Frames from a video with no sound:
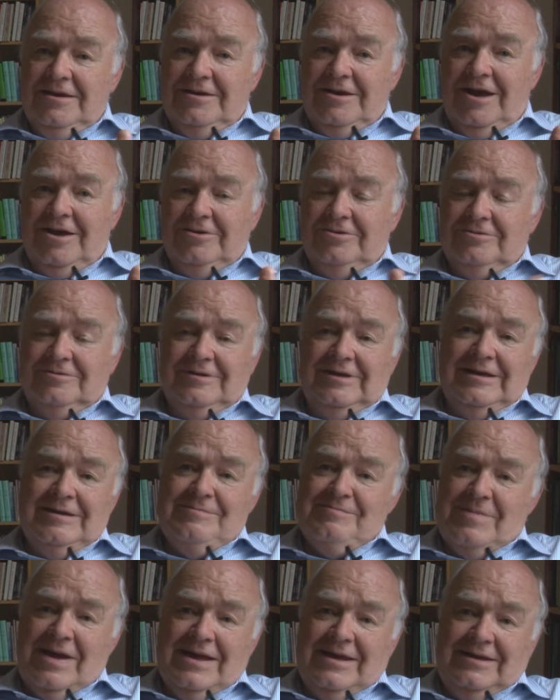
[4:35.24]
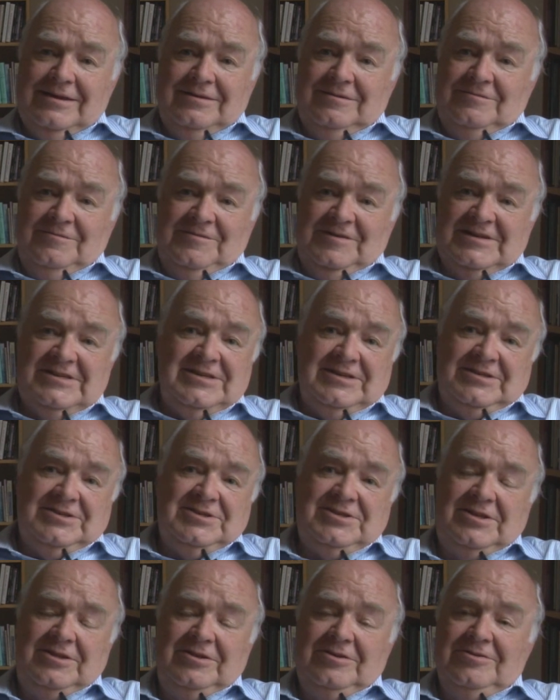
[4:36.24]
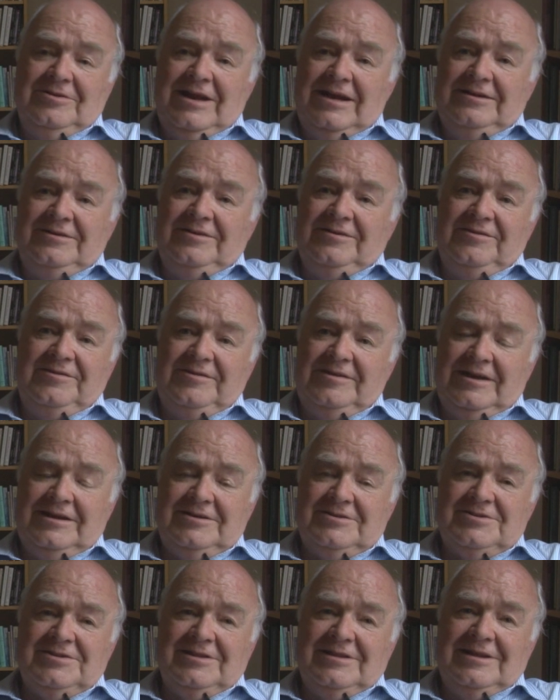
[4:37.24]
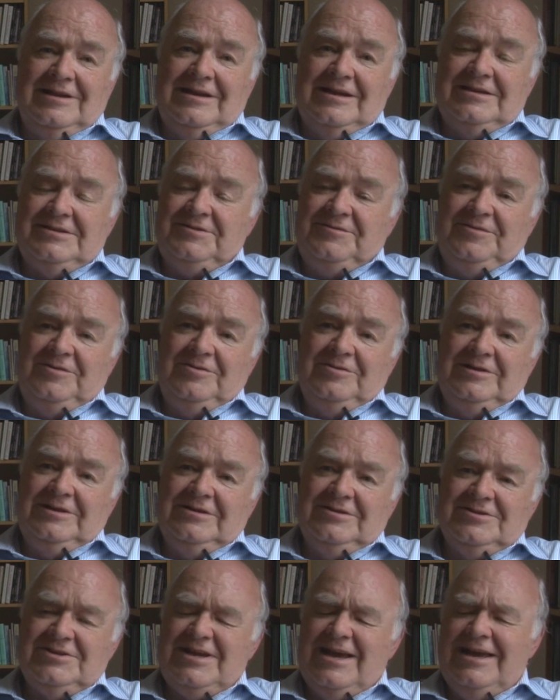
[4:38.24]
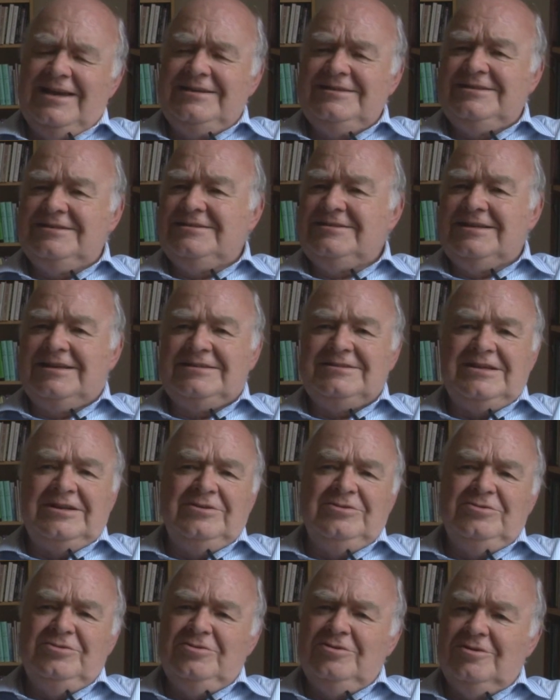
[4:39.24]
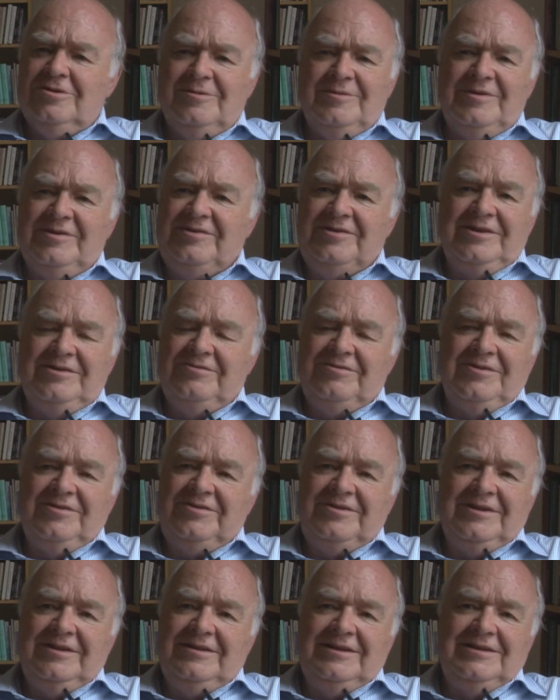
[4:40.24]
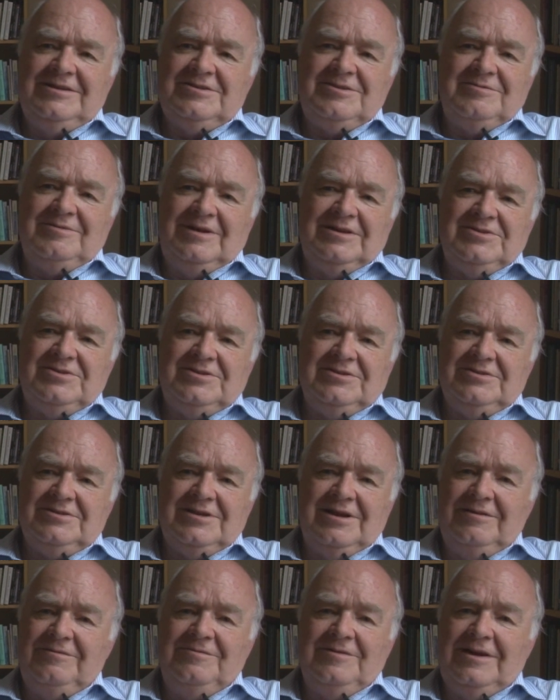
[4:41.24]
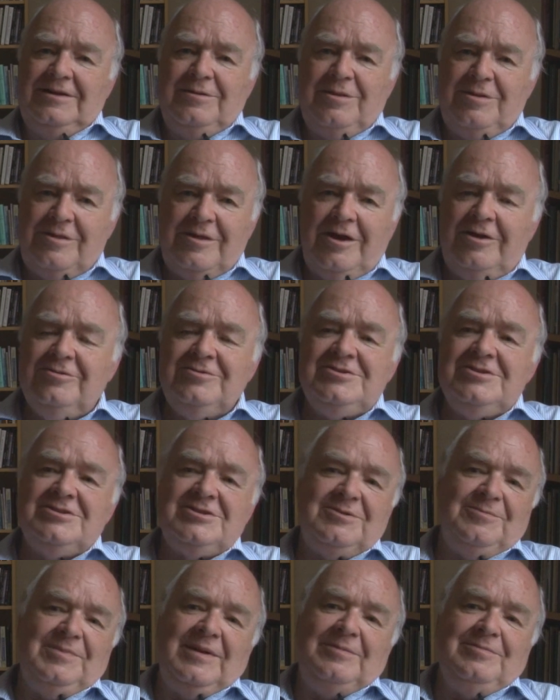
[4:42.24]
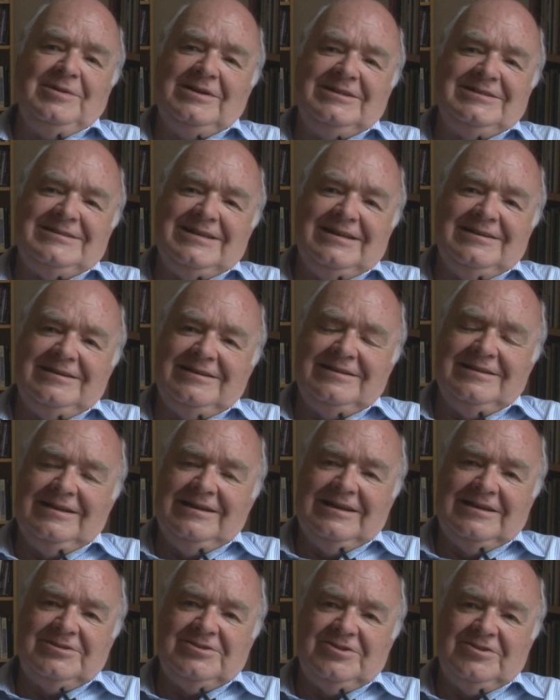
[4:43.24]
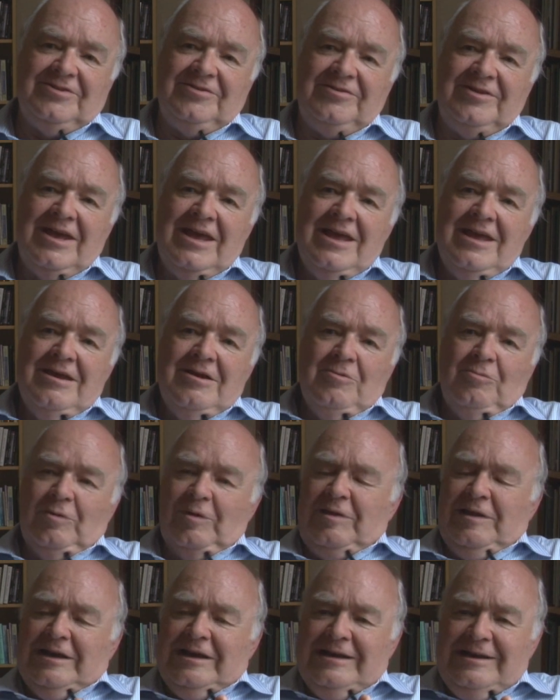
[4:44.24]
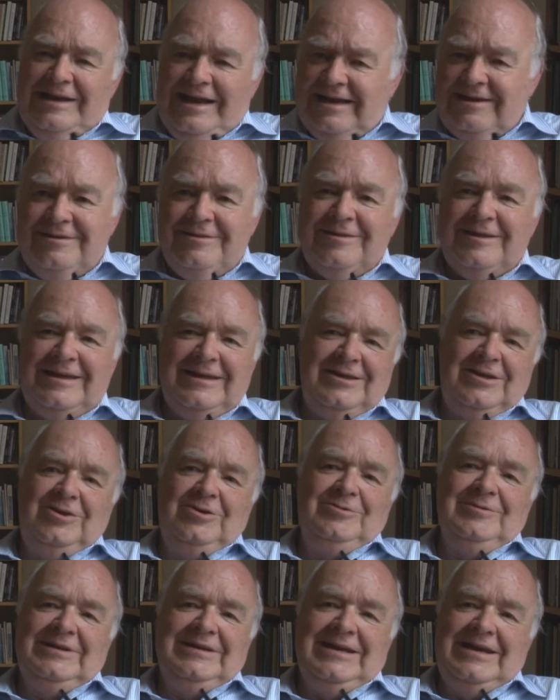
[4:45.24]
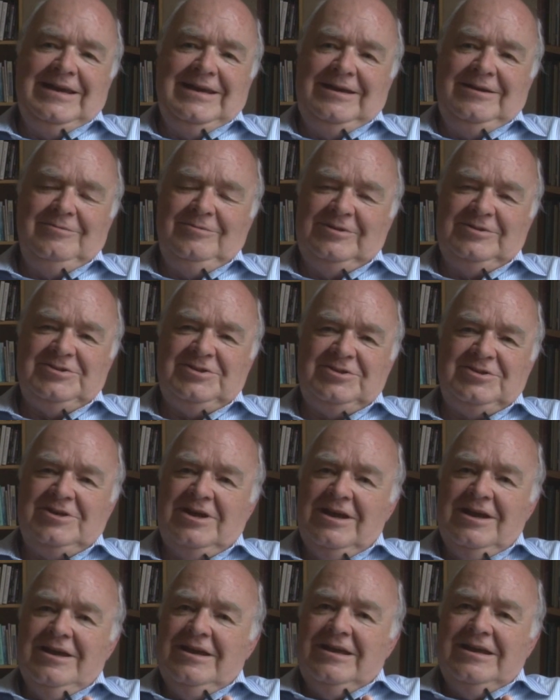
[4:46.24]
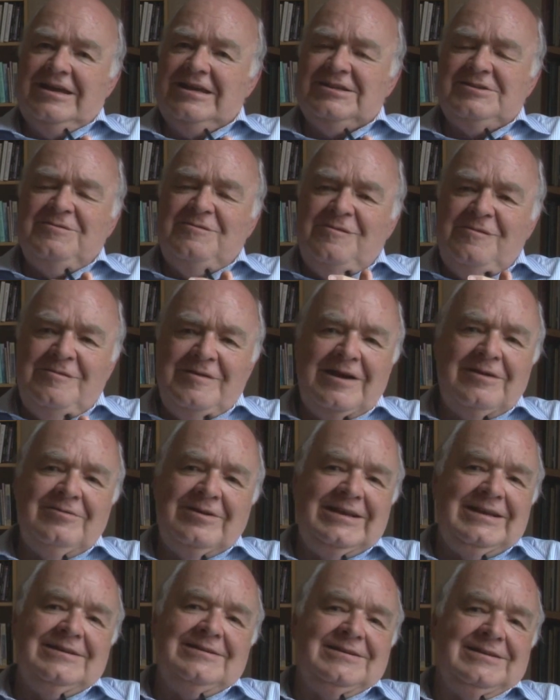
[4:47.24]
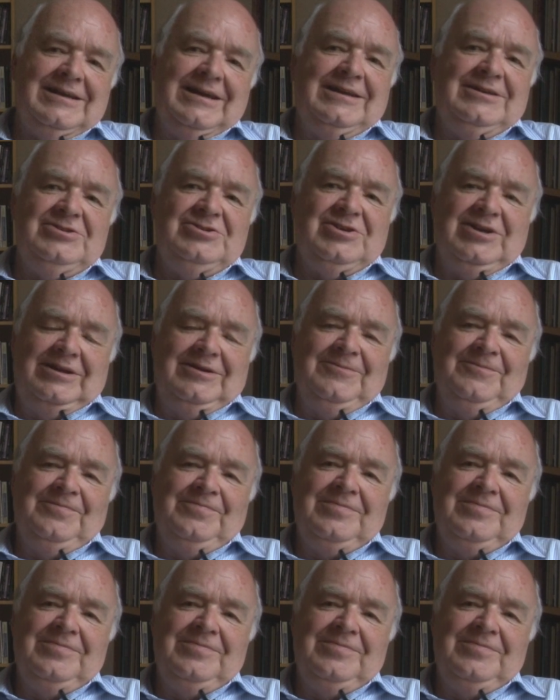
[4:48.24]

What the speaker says: Now, in my visits to the United States in the last few years, I detect enormous interest in these questions. I find thousands of people attending the lectures with lengthy Q&A, which is very engaging.